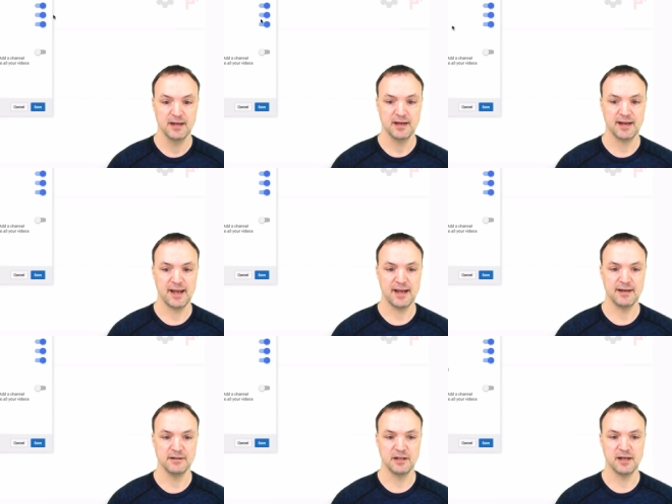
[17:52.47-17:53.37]

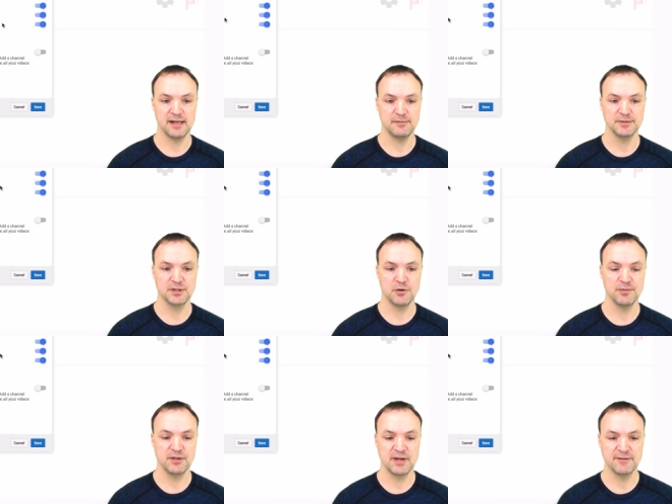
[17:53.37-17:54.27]
and
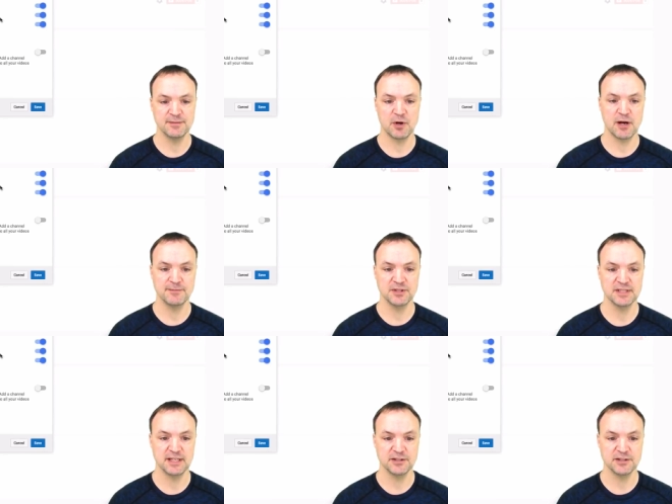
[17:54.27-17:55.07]
so you have some options here.